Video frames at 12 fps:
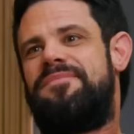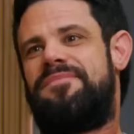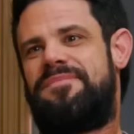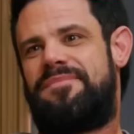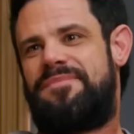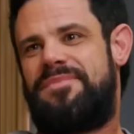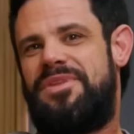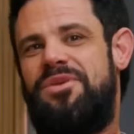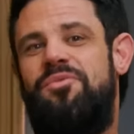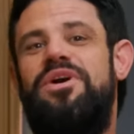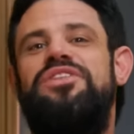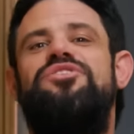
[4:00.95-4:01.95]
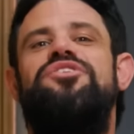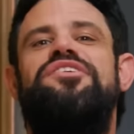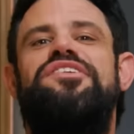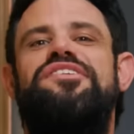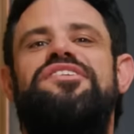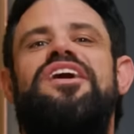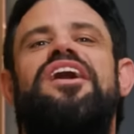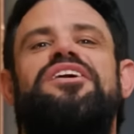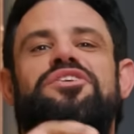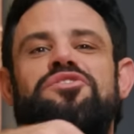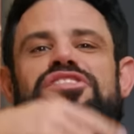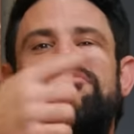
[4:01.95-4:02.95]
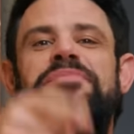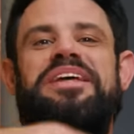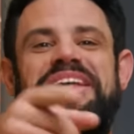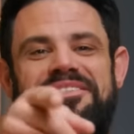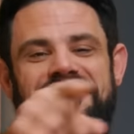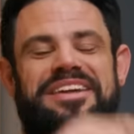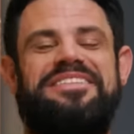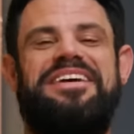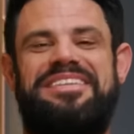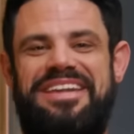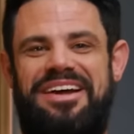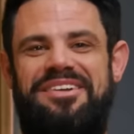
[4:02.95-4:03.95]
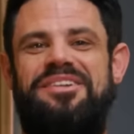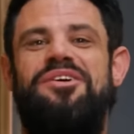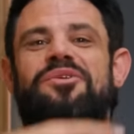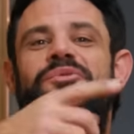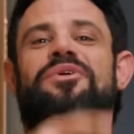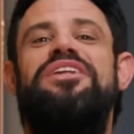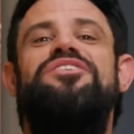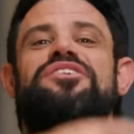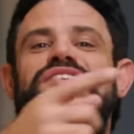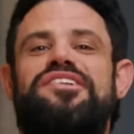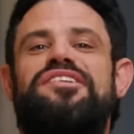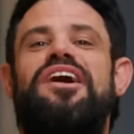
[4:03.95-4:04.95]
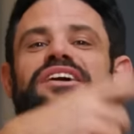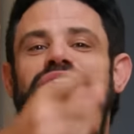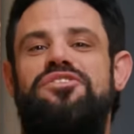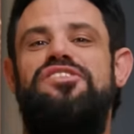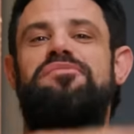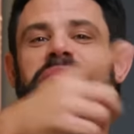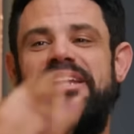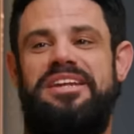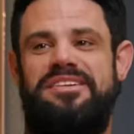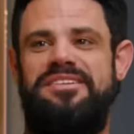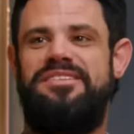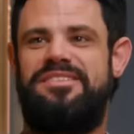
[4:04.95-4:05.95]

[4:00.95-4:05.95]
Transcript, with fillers: And so when you're stuck, you spin. Write that down. Yeah. When you're stuck, you spin.